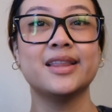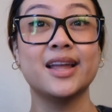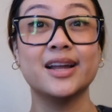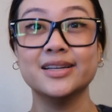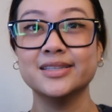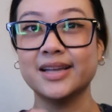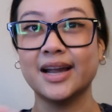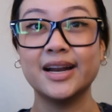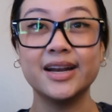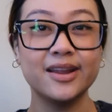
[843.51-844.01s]
the
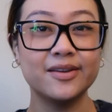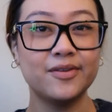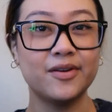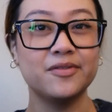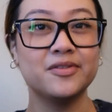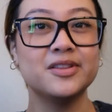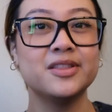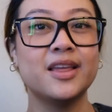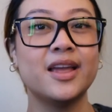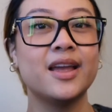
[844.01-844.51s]
anxiety of
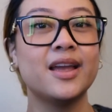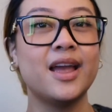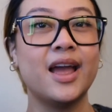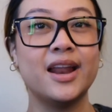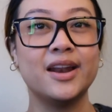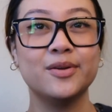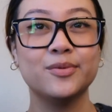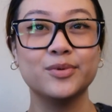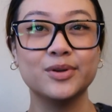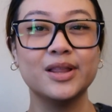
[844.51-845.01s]
everything,
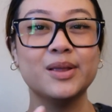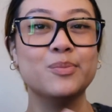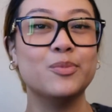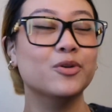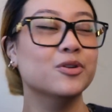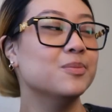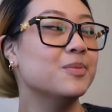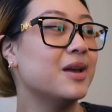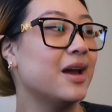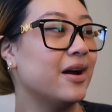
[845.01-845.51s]
and it really
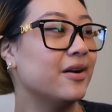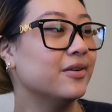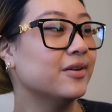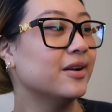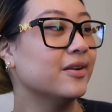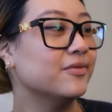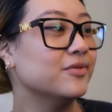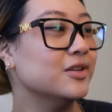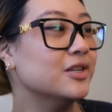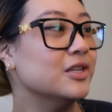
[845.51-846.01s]
pulled me out
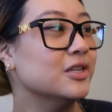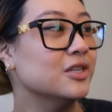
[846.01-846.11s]
of